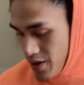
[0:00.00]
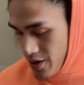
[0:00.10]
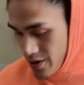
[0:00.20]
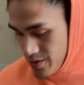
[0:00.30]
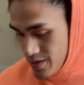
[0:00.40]

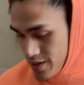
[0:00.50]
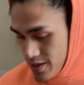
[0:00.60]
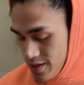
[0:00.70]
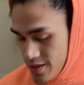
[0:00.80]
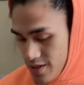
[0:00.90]
notes
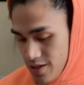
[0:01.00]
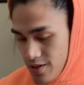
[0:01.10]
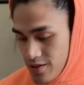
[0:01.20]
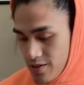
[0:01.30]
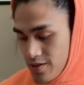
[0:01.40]
here just
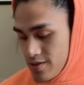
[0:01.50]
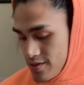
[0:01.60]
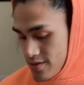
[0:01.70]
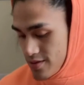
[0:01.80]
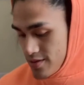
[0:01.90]
so
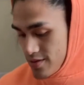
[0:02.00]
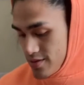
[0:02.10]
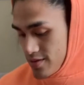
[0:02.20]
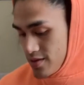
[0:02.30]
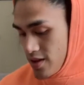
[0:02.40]

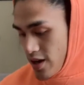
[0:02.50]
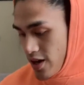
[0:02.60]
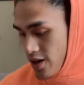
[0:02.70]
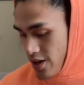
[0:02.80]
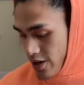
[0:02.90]
I
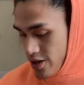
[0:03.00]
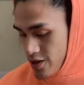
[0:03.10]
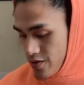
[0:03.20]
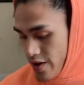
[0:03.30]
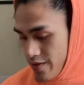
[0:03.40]
kind of like
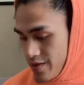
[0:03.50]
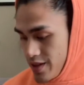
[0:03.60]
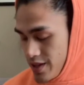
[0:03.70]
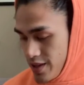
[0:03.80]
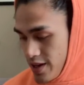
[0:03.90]
cover
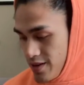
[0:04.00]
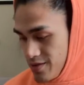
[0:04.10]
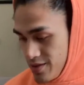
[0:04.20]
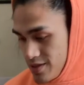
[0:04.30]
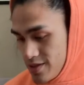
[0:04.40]
everything that I
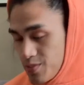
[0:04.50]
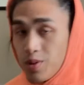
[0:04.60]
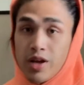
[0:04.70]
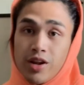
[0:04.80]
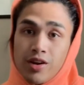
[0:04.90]
was
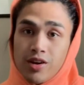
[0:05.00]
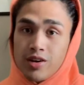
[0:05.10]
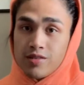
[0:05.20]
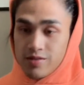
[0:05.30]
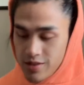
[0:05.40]
planning to
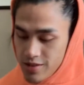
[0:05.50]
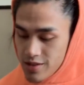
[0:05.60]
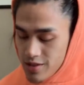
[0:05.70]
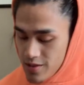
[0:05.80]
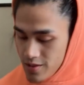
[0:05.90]
cover.
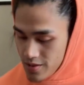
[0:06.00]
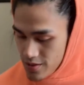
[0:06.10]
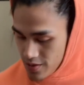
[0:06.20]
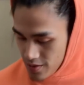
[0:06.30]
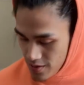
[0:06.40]

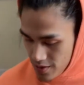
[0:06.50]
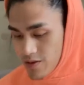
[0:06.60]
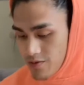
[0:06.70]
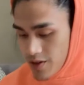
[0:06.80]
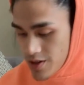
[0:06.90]

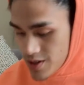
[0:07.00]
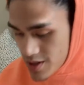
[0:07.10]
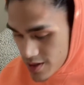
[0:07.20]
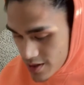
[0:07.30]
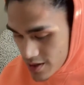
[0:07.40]
So first,